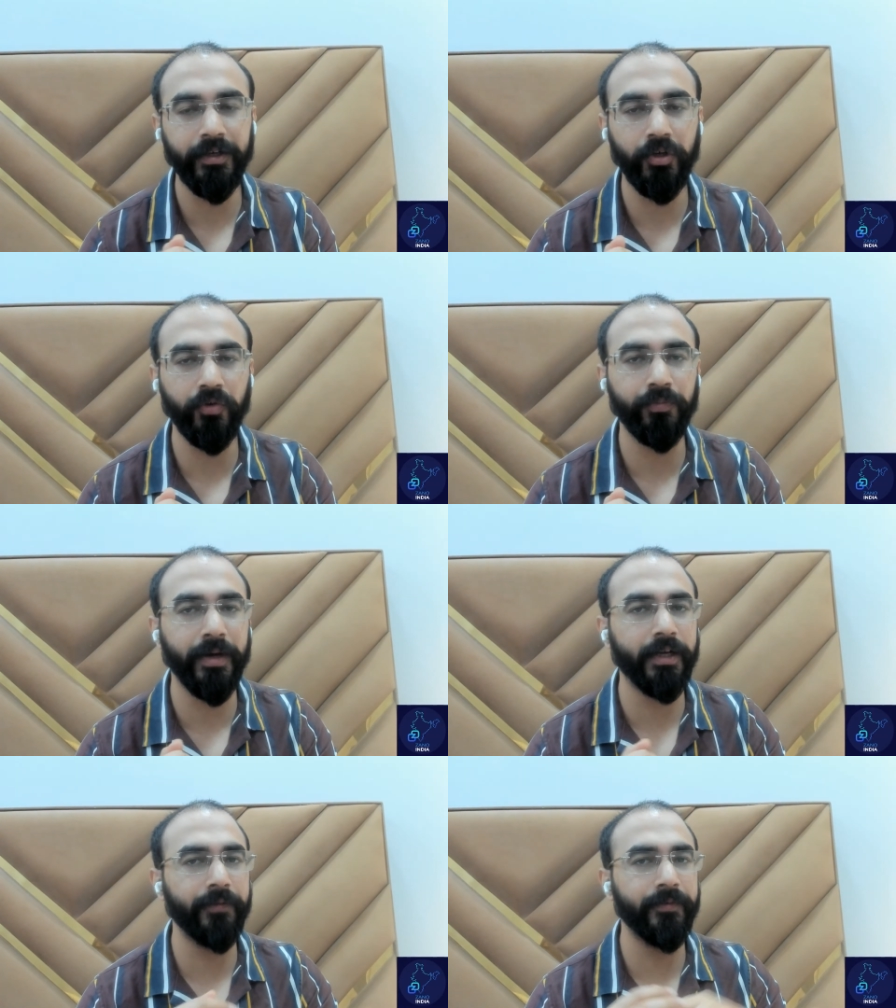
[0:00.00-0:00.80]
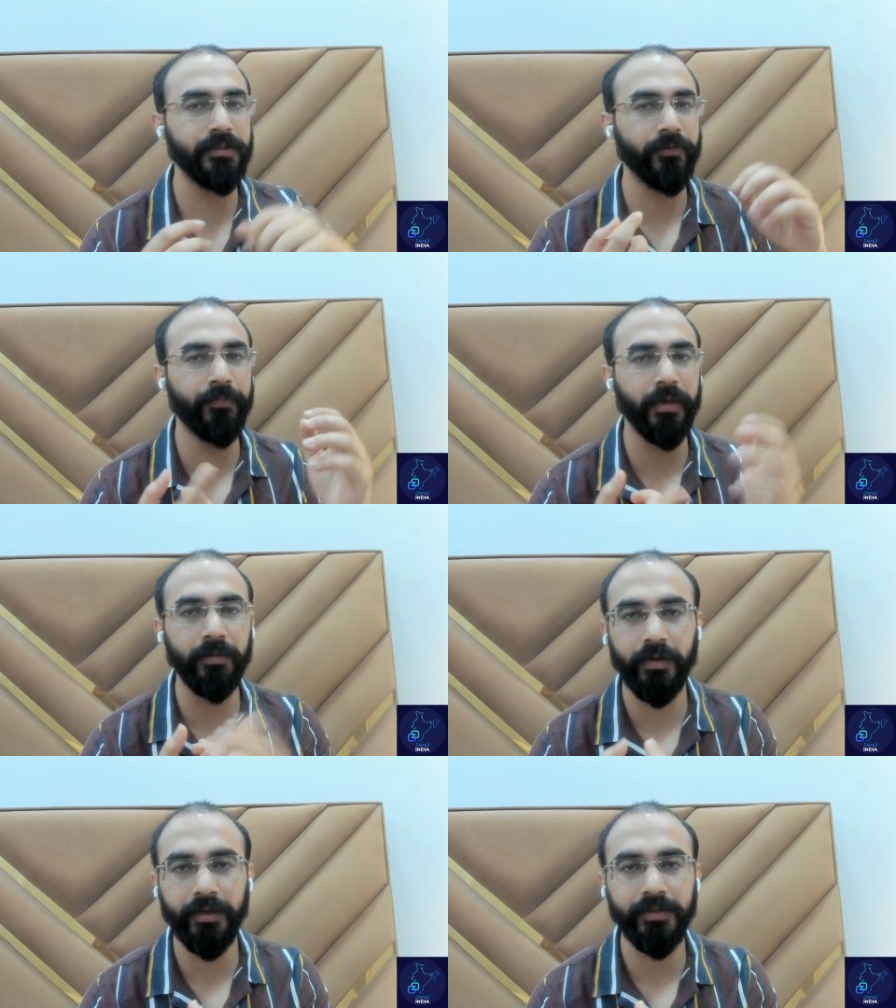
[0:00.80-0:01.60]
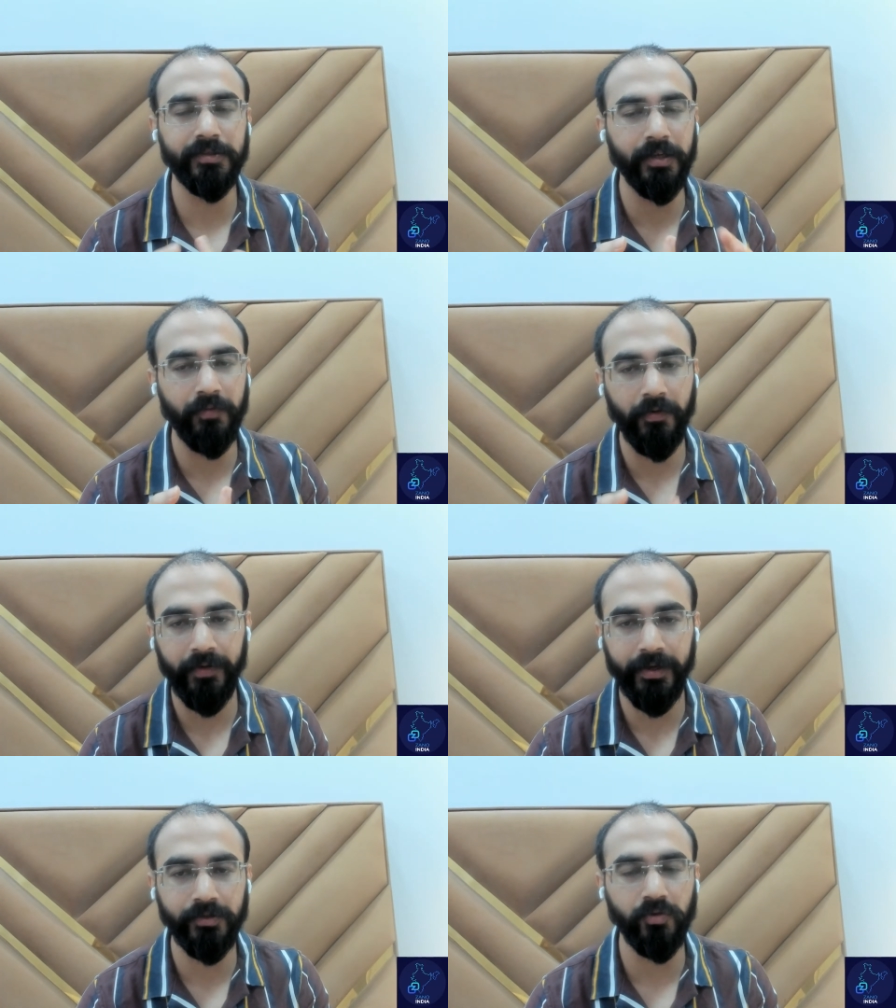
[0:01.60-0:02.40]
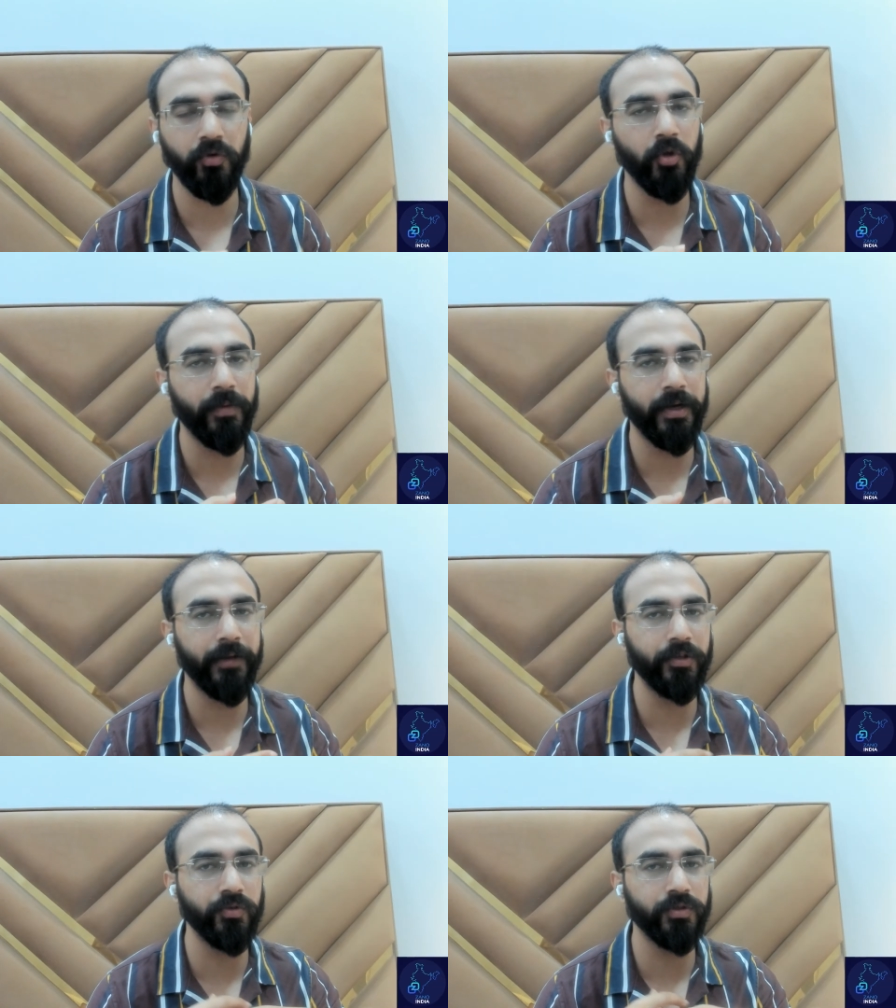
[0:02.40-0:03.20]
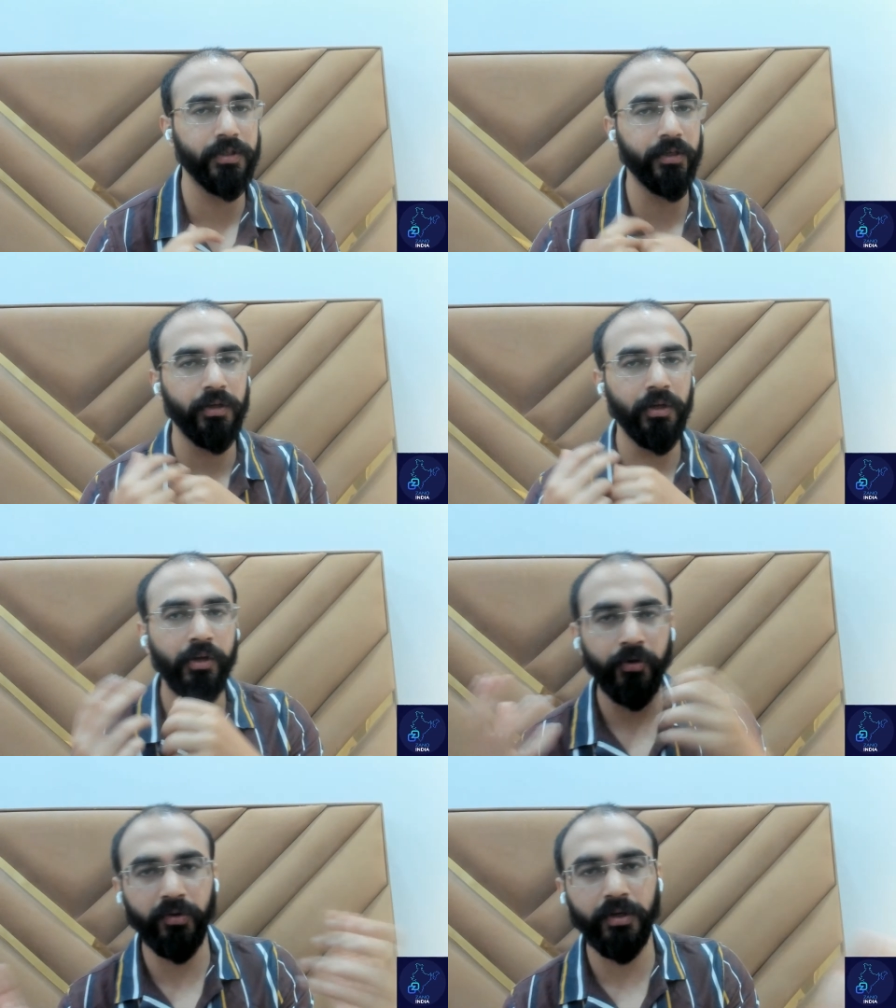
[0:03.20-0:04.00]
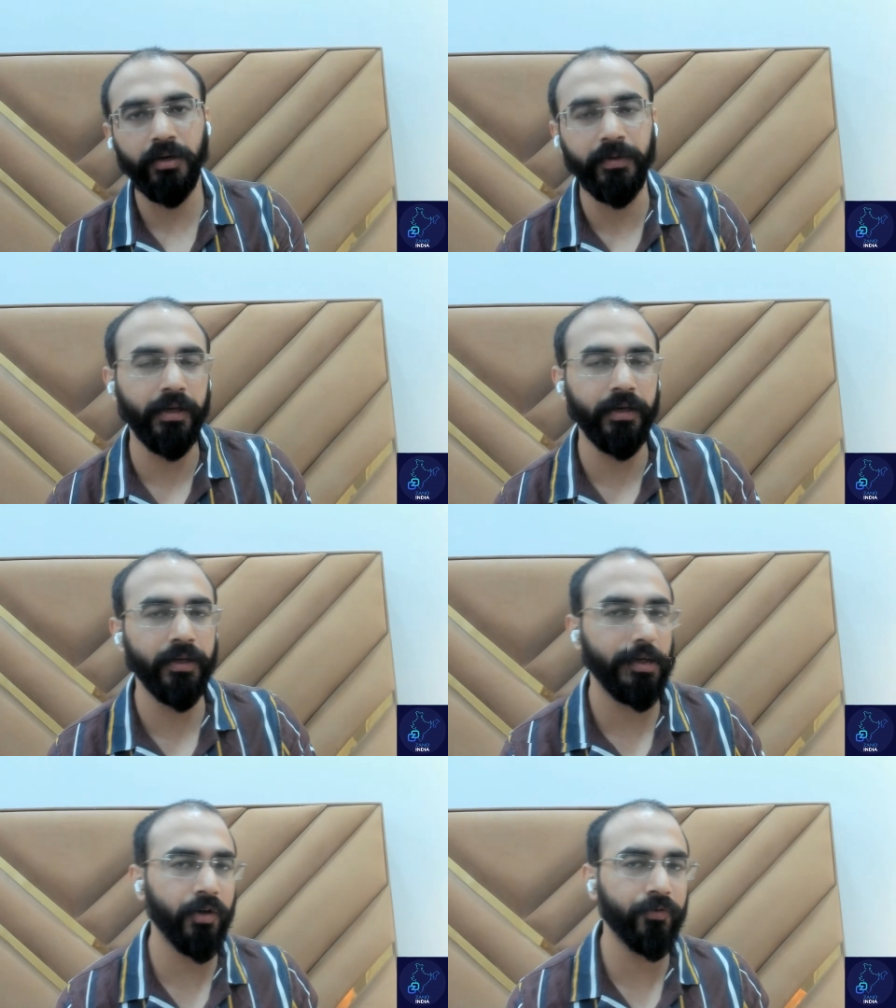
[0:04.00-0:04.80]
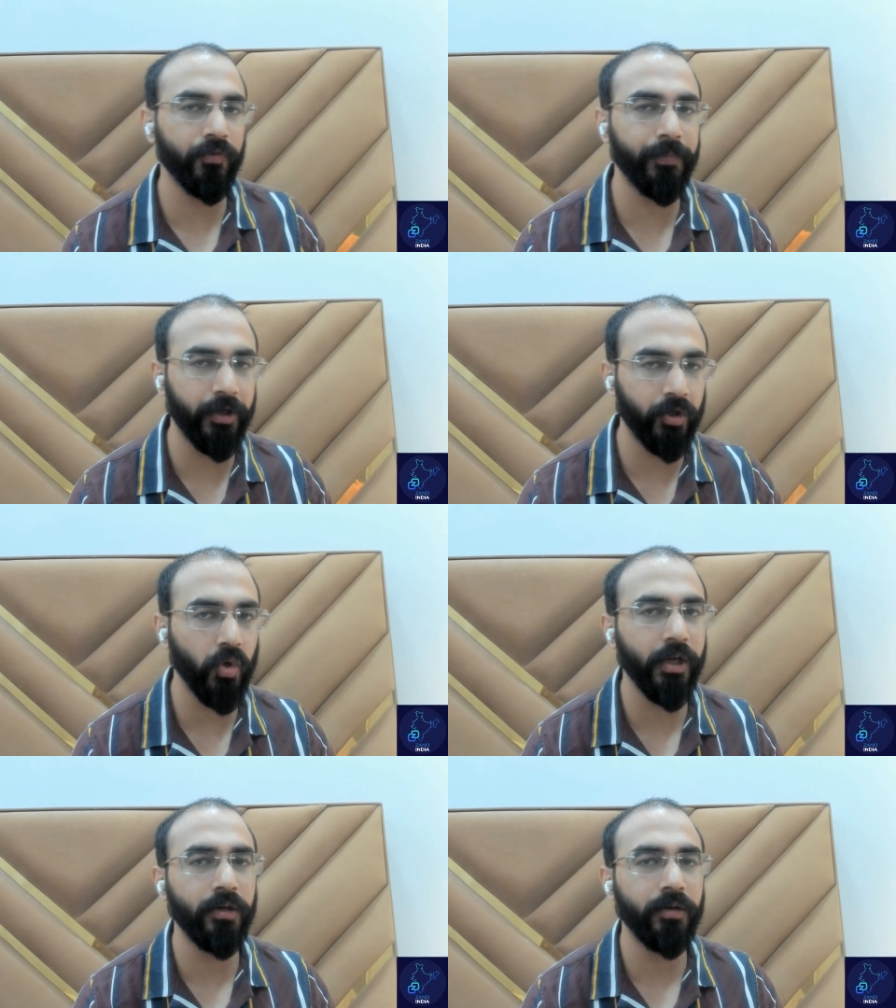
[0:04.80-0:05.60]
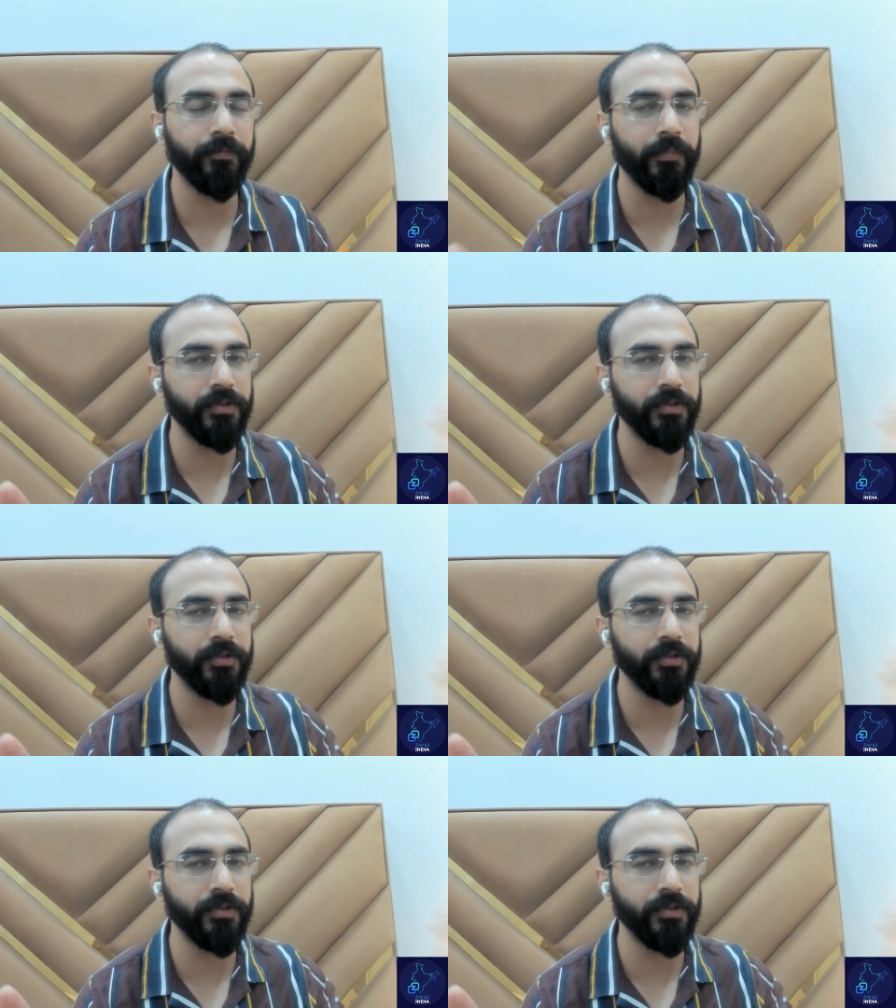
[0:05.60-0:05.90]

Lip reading: You might have received payments, giveaways, or you might have used it to come in and out of Bitcoin.